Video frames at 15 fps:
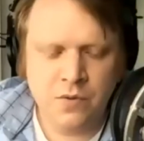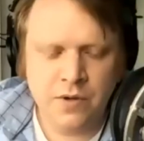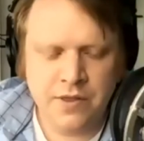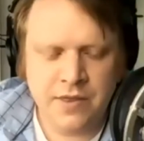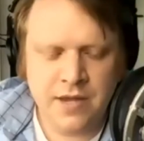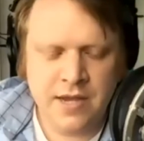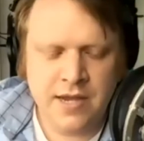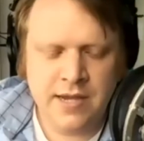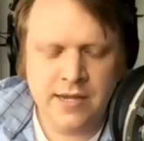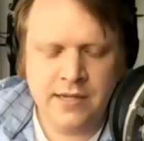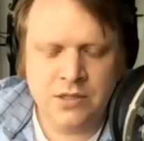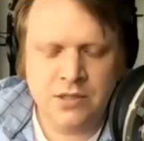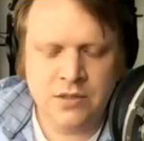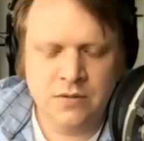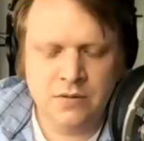with a
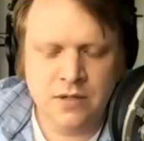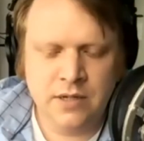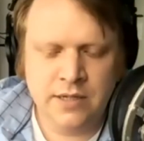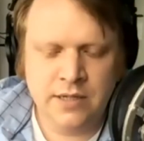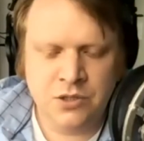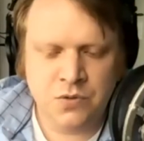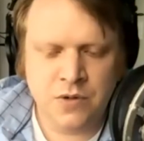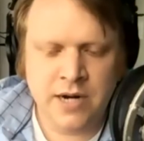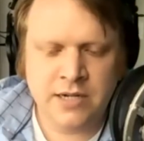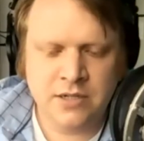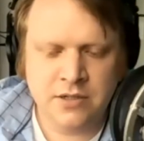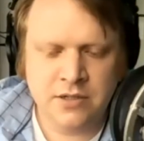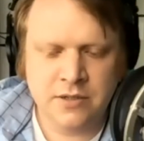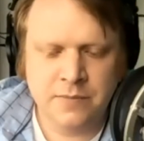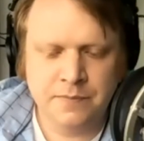
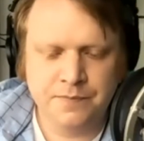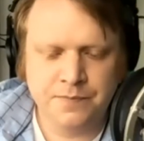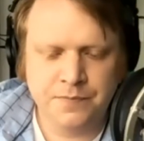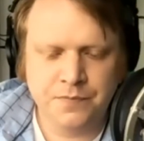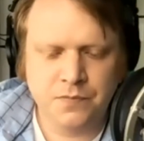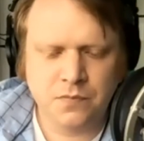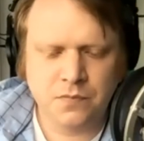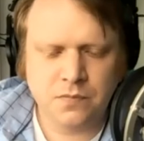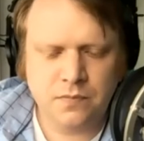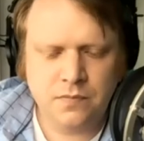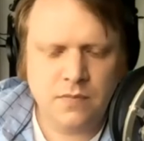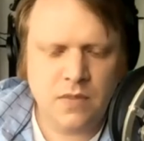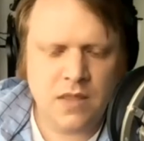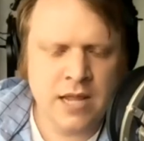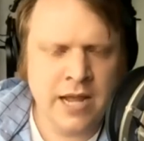director,
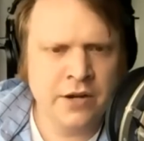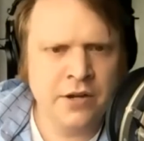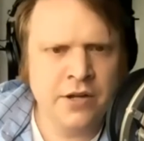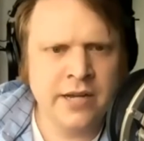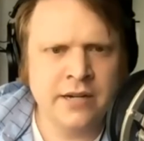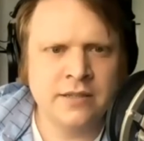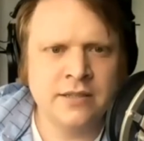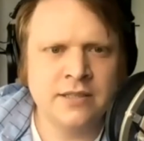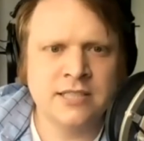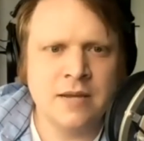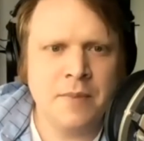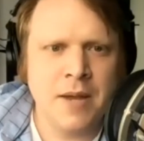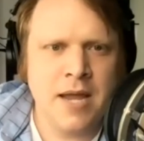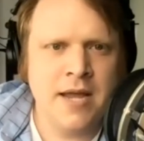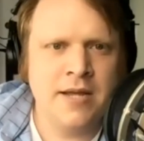how do you get on the same
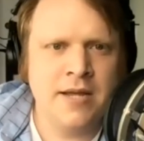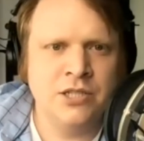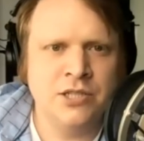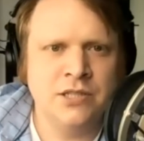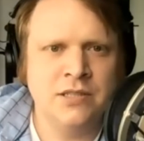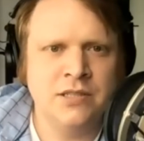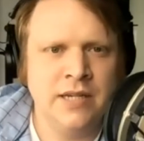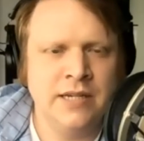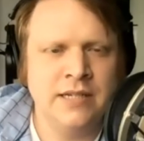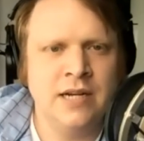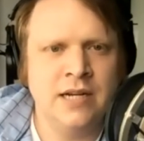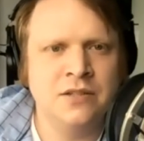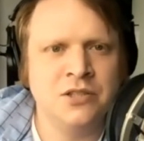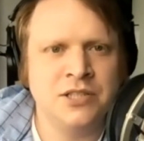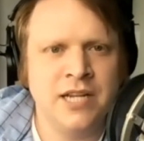page and
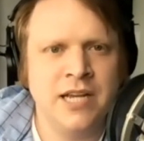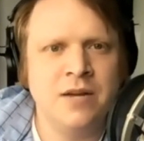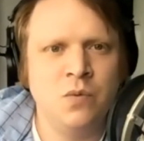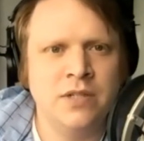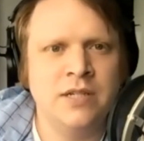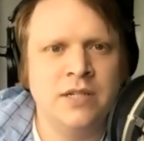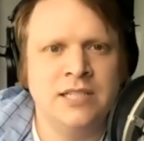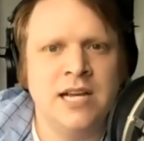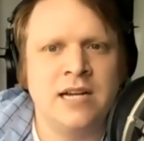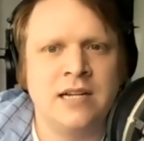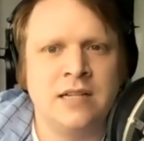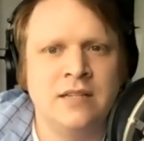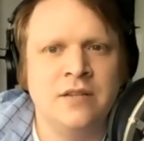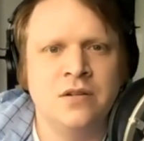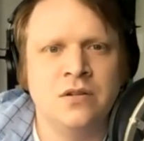understand what
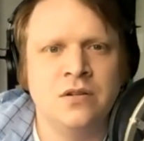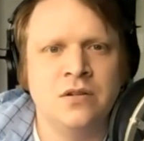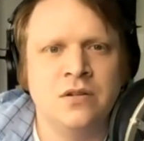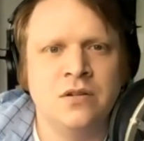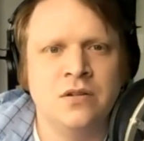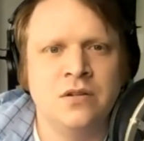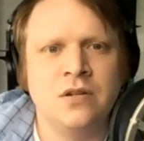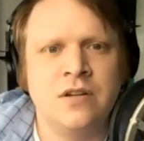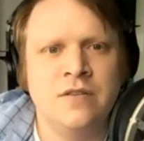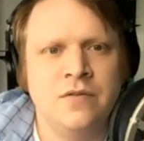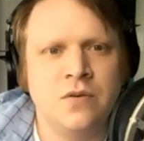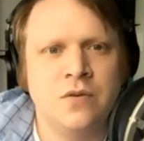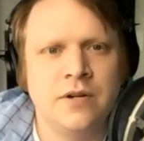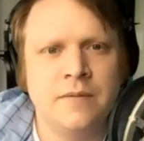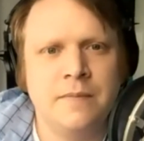exactly they're looking for?